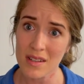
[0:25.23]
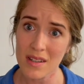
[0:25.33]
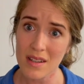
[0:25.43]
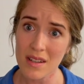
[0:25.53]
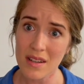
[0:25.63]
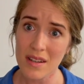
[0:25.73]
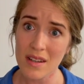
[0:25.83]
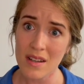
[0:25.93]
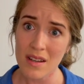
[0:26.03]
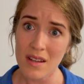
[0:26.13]

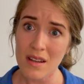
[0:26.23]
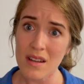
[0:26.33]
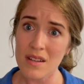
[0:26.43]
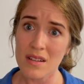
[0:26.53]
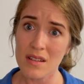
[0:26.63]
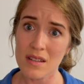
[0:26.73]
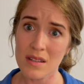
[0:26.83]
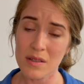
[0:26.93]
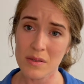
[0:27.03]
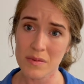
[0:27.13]

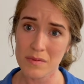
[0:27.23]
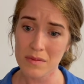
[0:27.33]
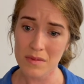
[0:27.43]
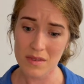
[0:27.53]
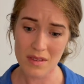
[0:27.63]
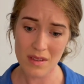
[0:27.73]
(no one is talking)